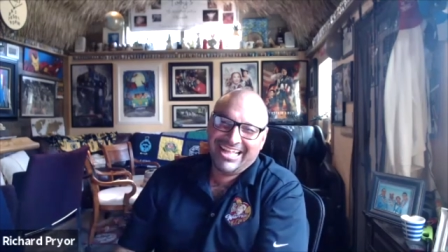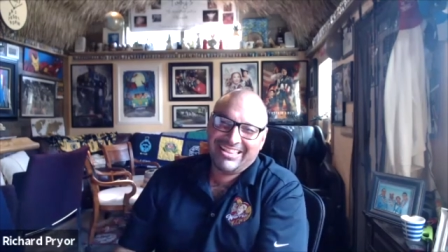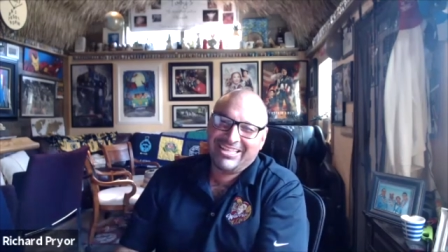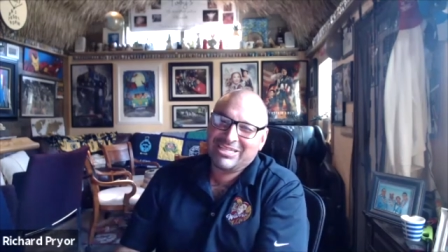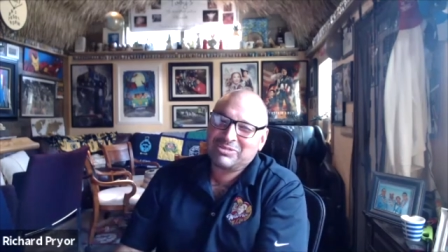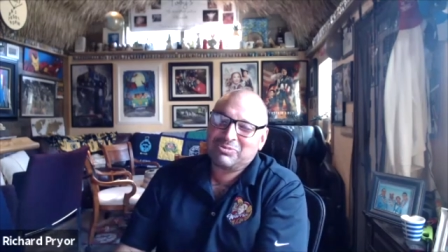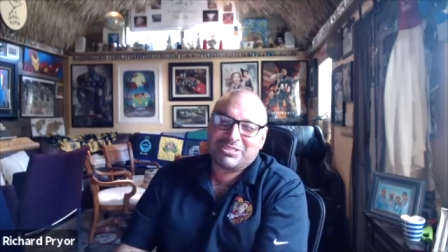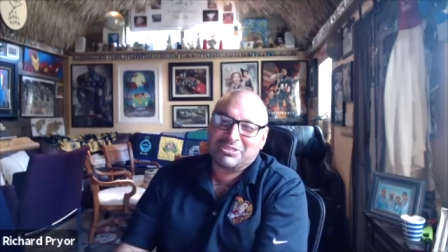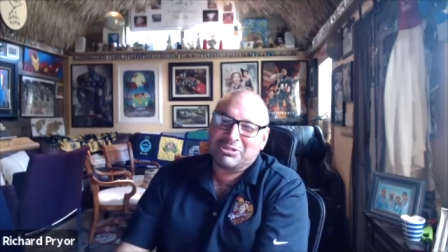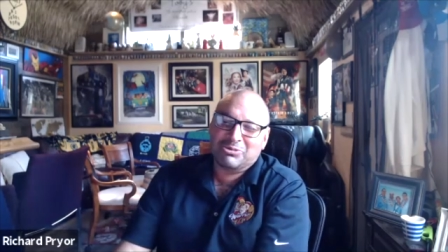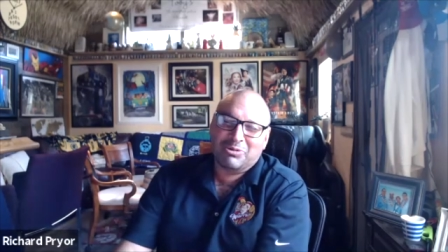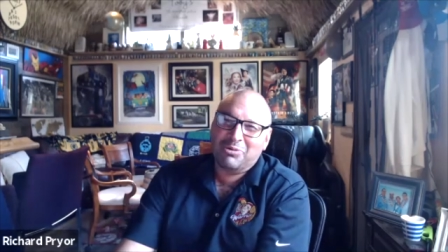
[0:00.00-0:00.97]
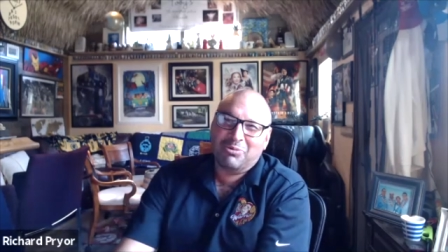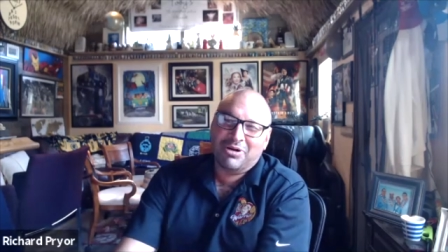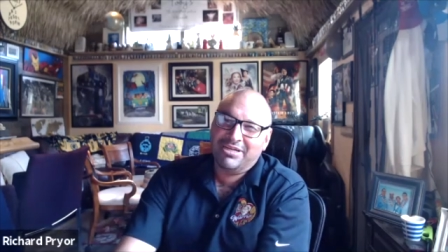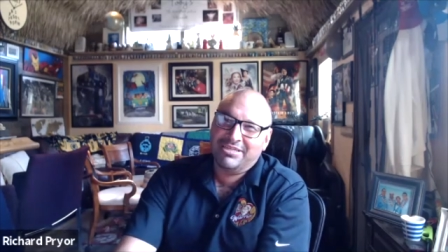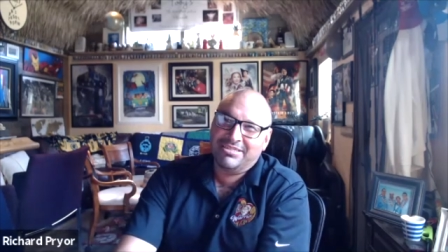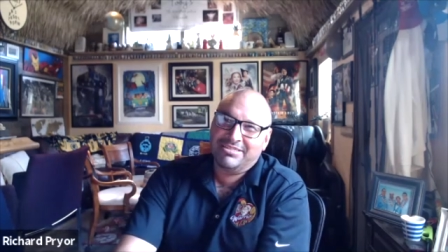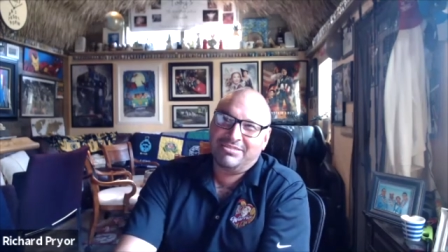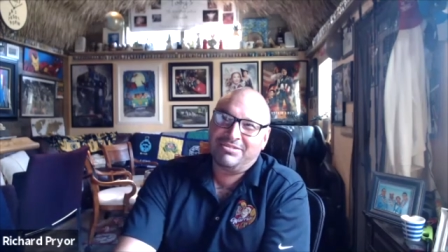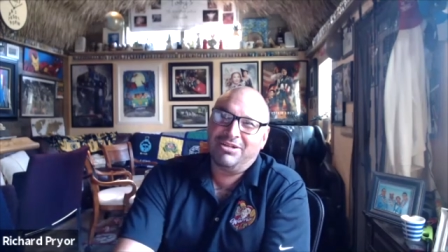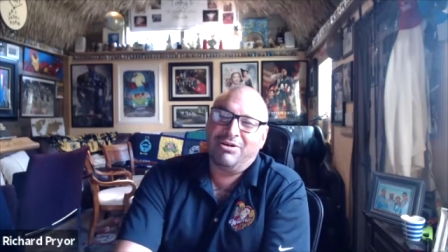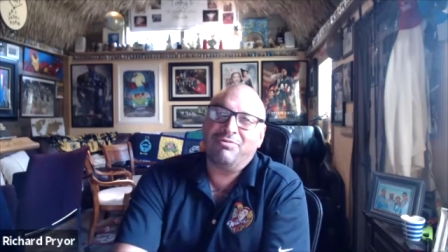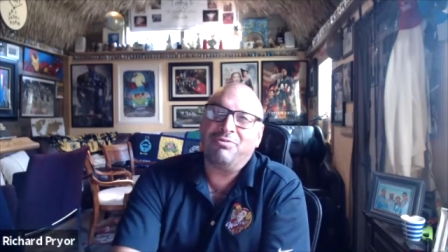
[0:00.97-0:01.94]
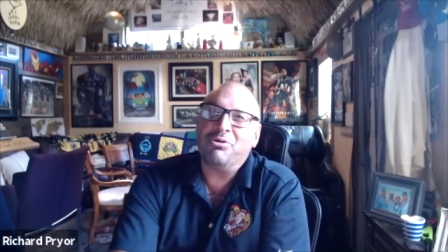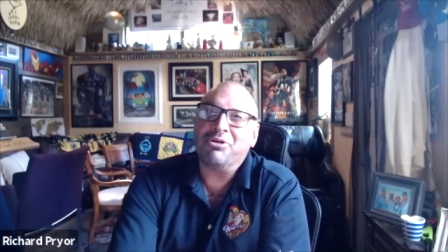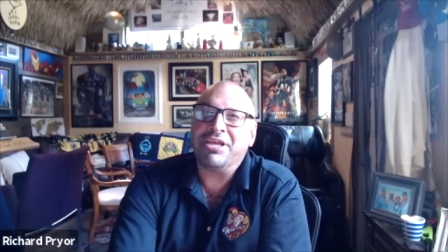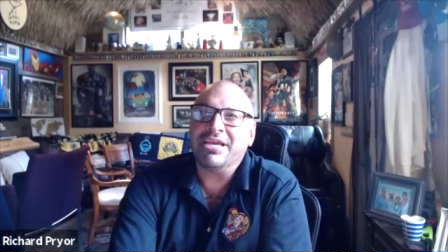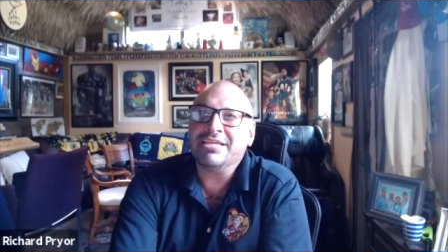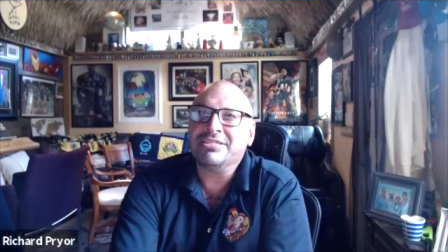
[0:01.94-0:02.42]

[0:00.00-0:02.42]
This wasn't who I was, 4 years